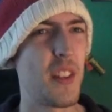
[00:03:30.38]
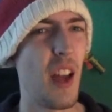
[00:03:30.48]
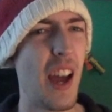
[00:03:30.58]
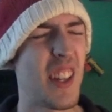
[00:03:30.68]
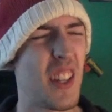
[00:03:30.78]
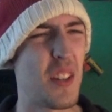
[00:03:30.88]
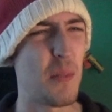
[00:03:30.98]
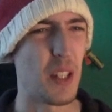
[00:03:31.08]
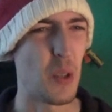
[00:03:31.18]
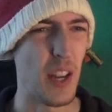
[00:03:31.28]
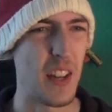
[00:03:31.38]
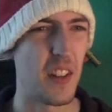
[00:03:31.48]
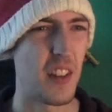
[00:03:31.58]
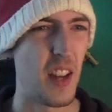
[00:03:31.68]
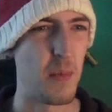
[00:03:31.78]
actually just makes you easier
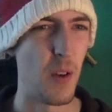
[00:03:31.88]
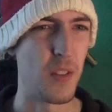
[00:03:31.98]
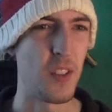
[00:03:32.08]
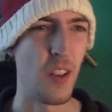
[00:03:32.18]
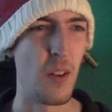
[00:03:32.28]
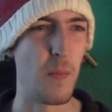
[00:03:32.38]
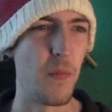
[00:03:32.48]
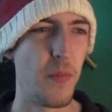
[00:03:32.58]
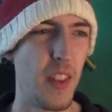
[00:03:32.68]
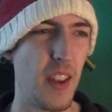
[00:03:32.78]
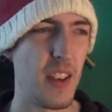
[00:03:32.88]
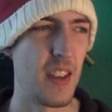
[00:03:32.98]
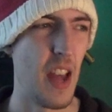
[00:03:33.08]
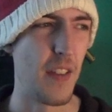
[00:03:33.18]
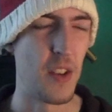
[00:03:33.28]
to hit most of the time.
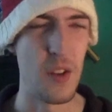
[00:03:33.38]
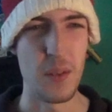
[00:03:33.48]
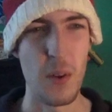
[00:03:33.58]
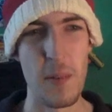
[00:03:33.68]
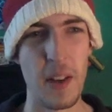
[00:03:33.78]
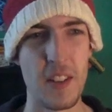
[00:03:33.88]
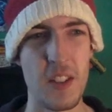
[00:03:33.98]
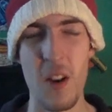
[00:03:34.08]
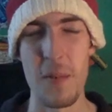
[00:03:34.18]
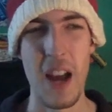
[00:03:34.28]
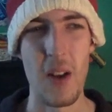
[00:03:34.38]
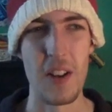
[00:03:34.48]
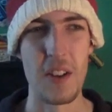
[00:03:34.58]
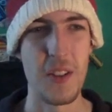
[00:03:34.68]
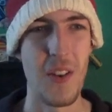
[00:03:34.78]
Never do this when you're being sniped out, it
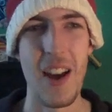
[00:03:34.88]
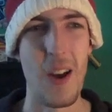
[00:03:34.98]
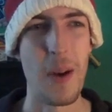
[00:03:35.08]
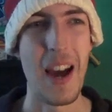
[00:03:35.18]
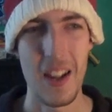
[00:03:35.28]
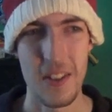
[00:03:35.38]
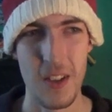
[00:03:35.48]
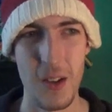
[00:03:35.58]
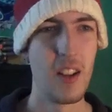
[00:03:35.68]
does not help at all.